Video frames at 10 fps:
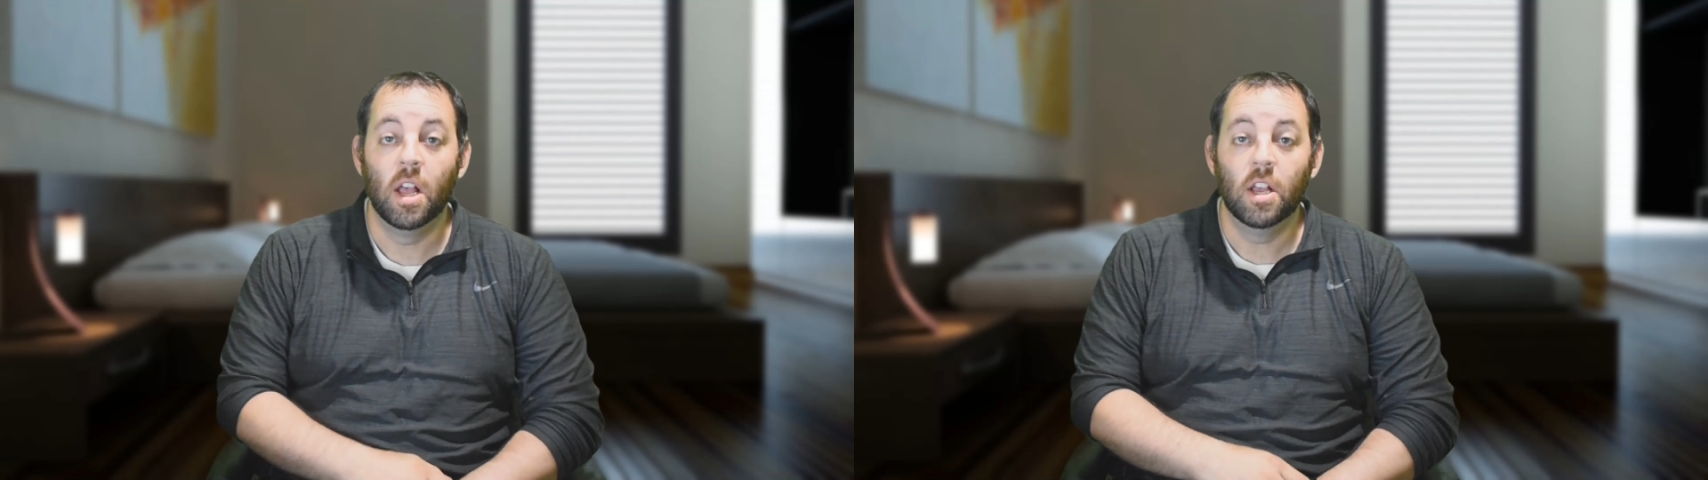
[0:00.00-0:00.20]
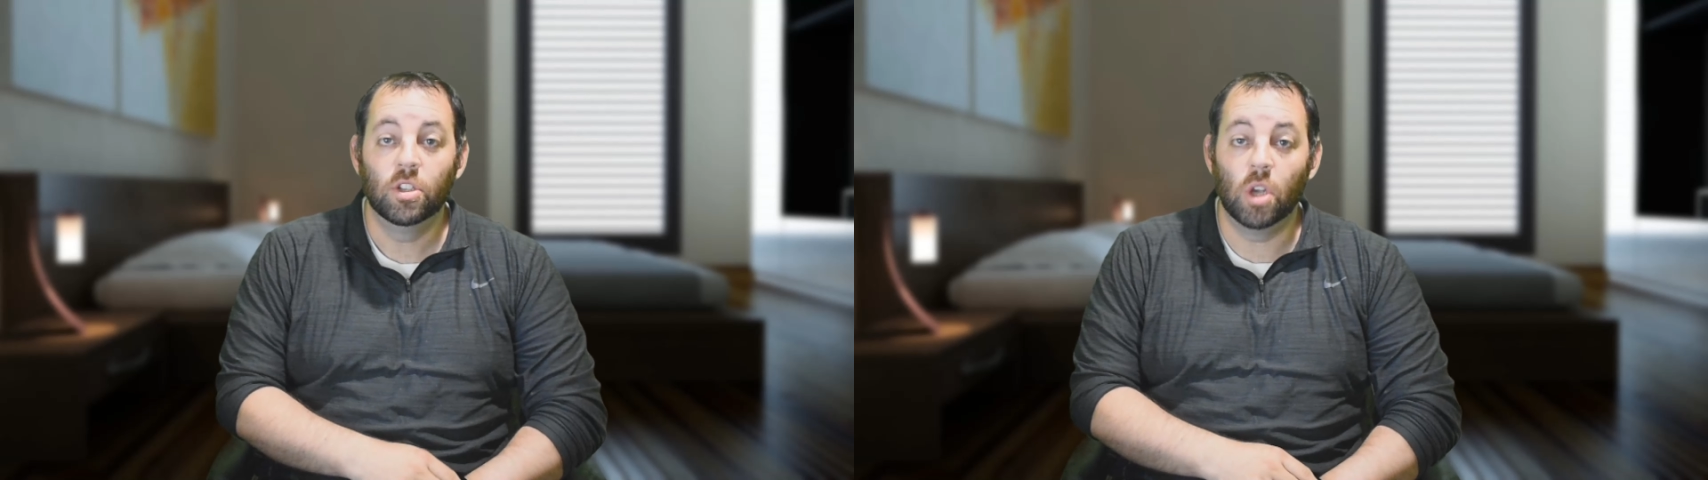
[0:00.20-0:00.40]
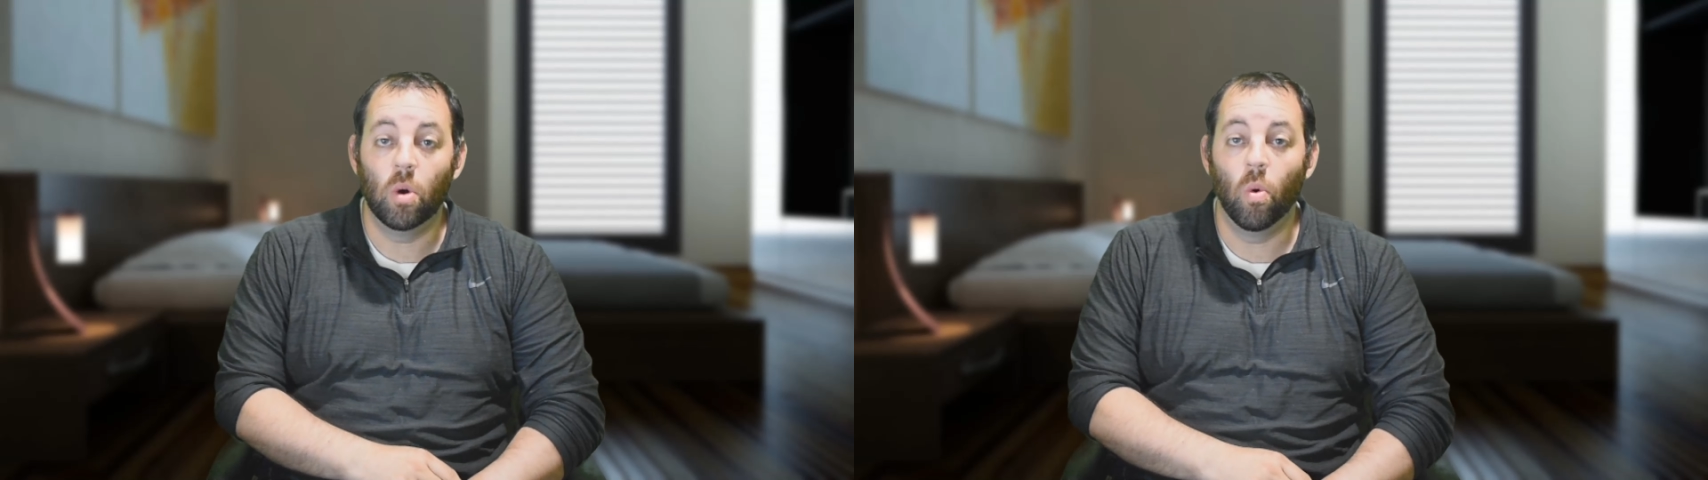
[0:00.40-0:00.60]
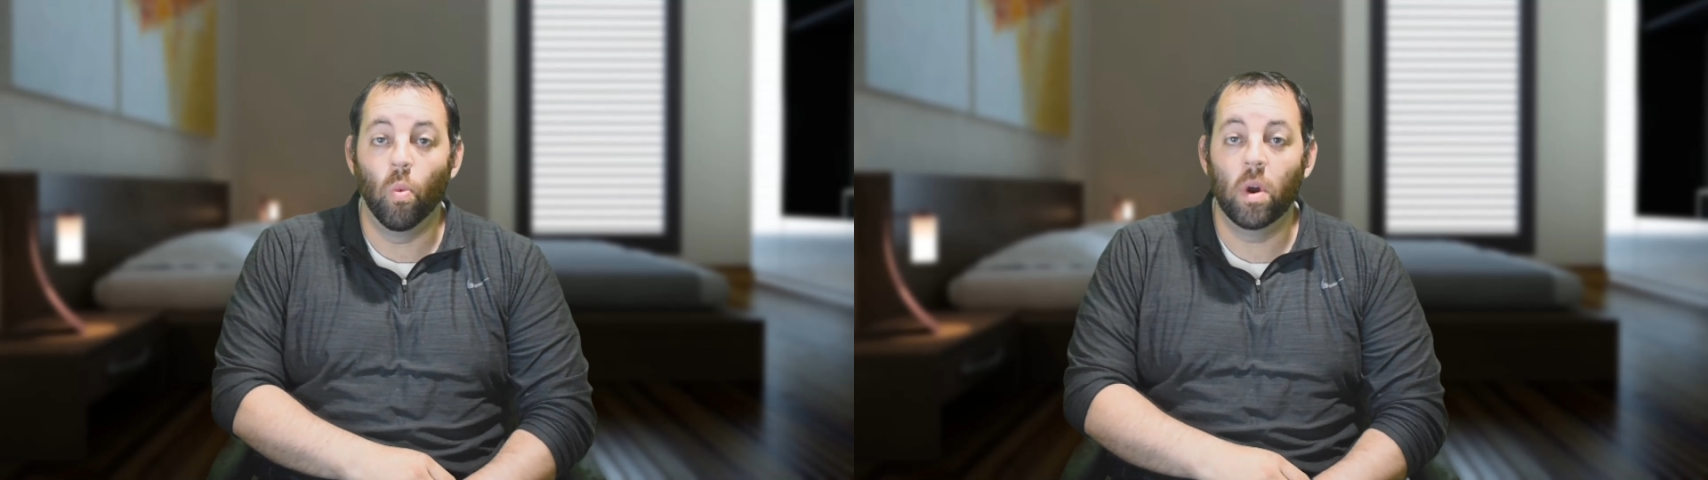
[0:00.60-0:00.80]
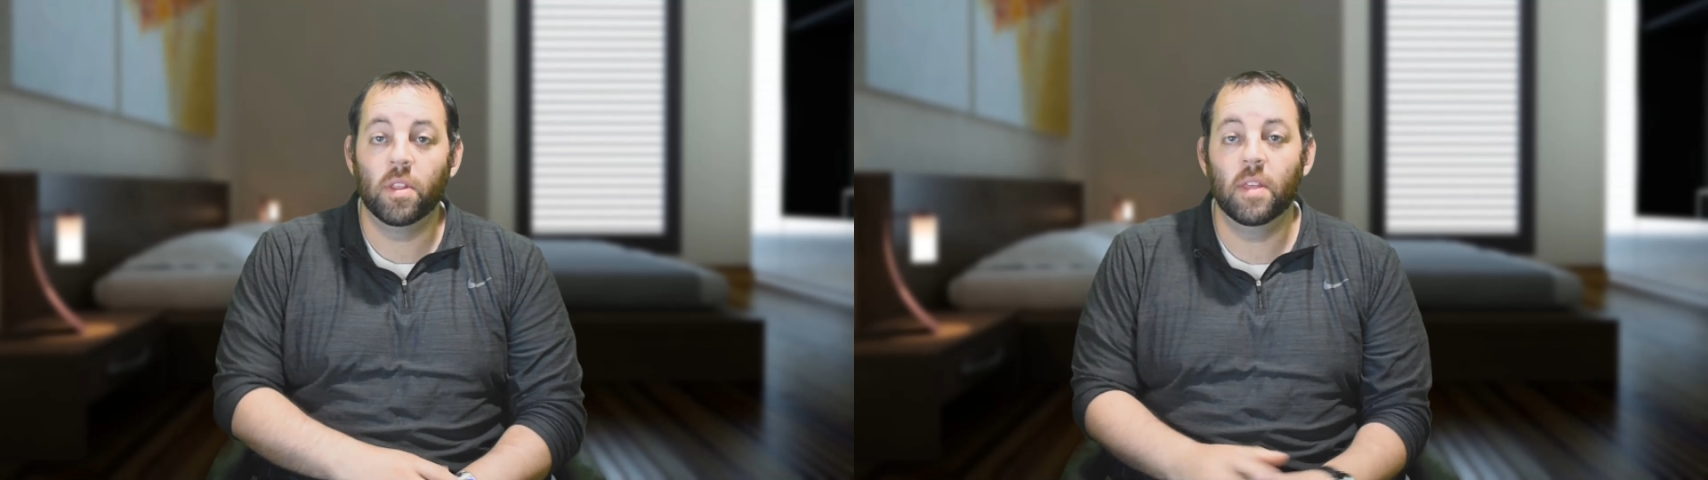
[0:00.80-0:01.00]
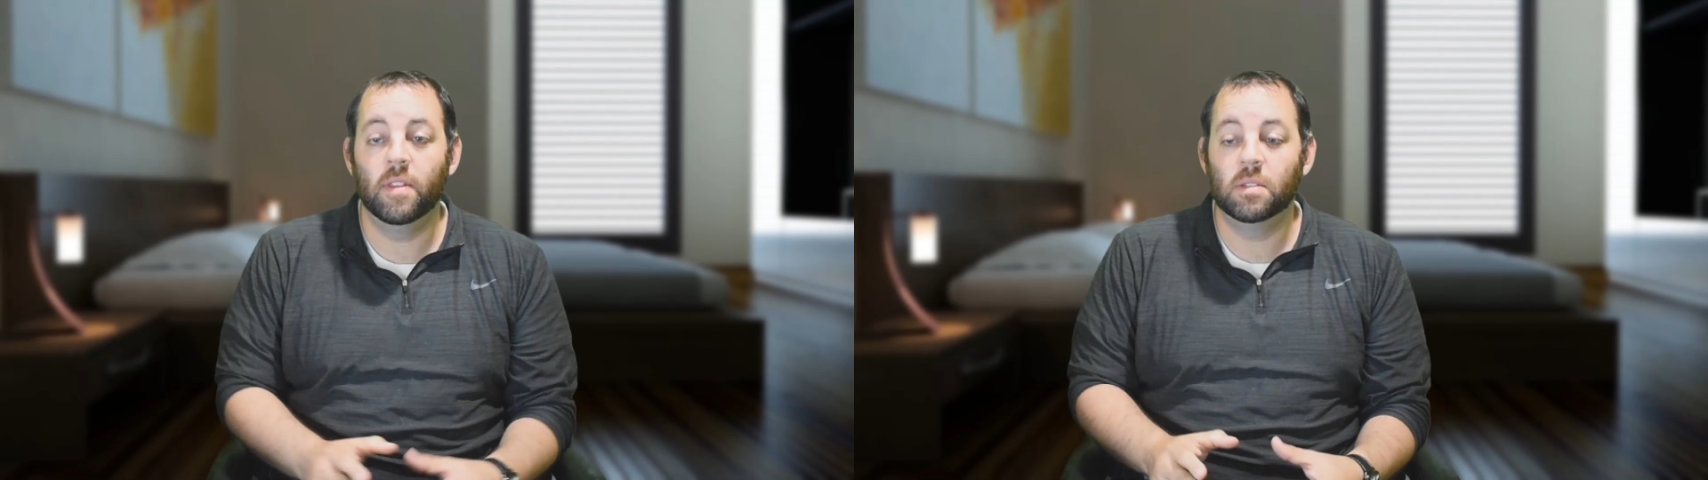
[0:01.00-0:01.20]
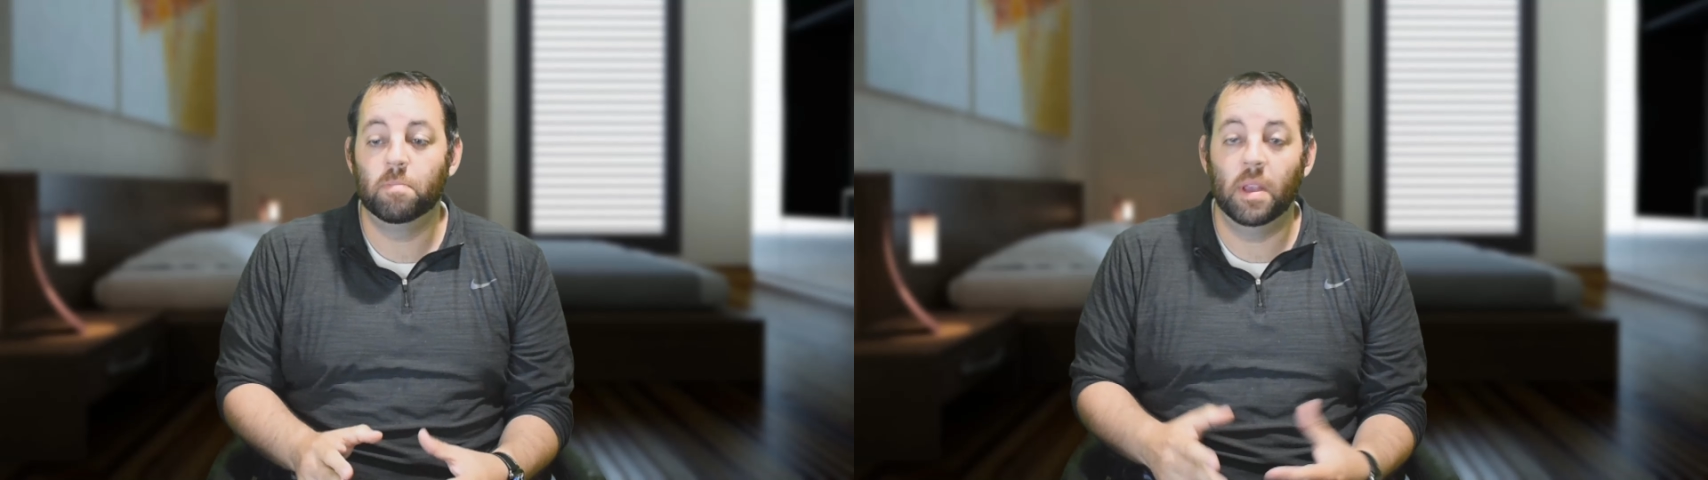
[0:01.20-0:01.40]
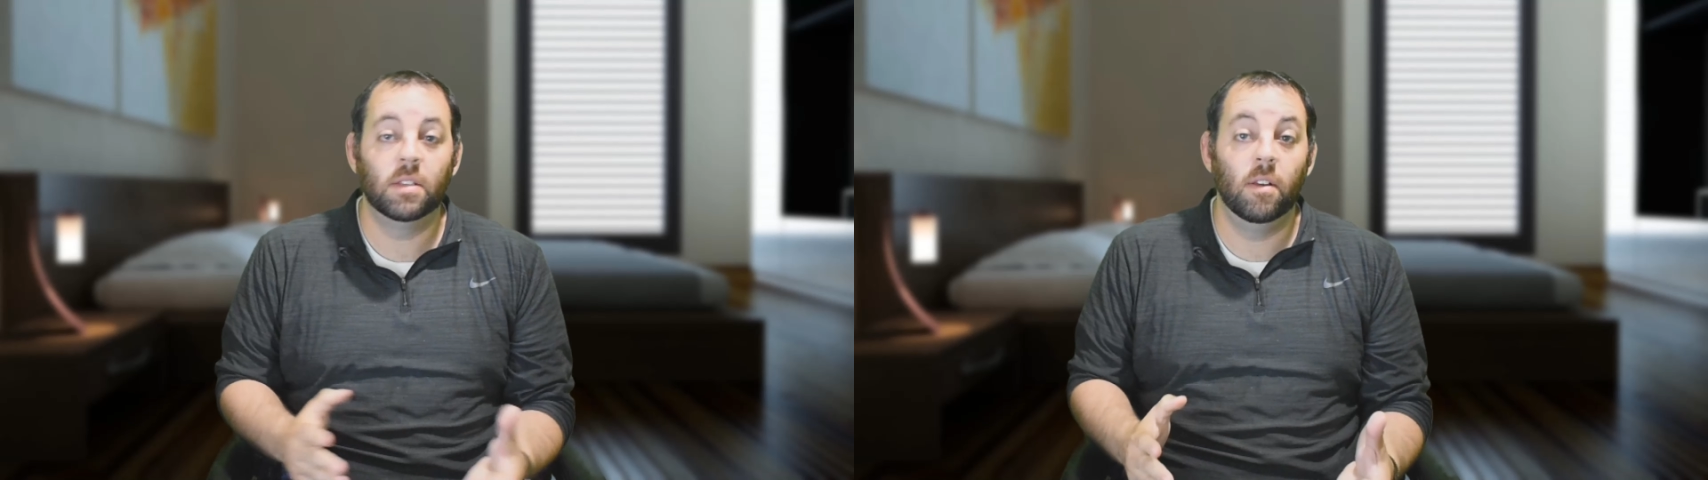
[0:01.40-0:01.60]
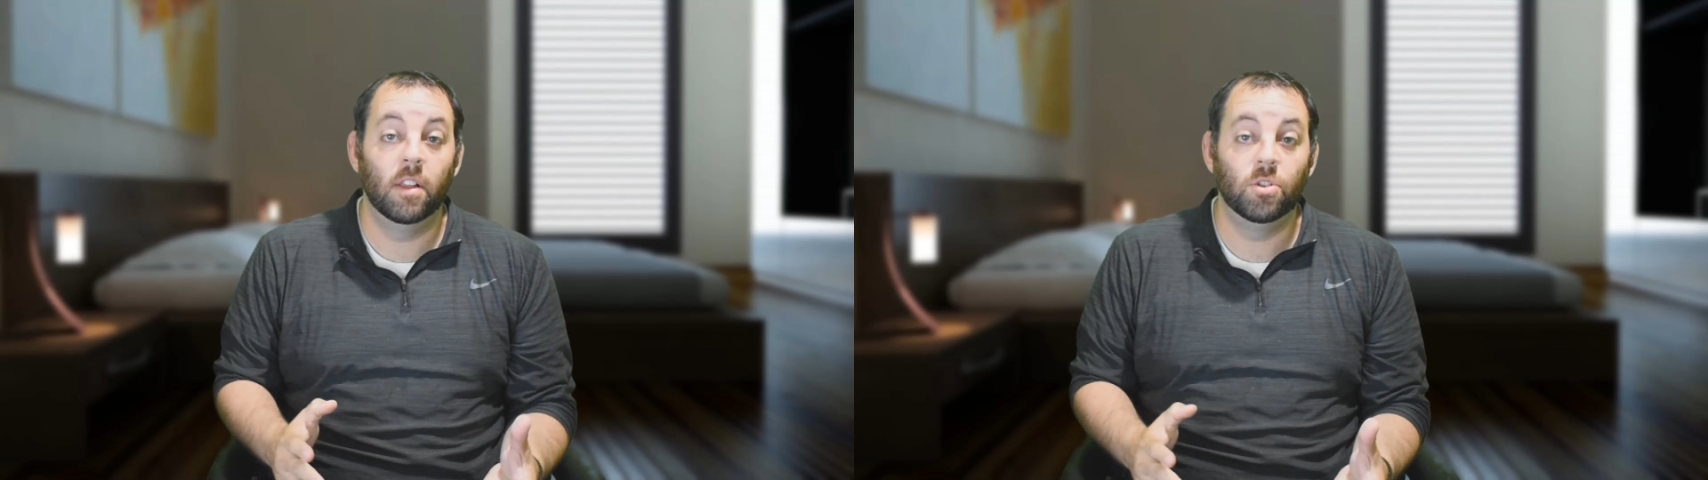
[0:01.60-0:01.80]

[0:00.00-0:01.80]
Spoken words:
So what this basically lets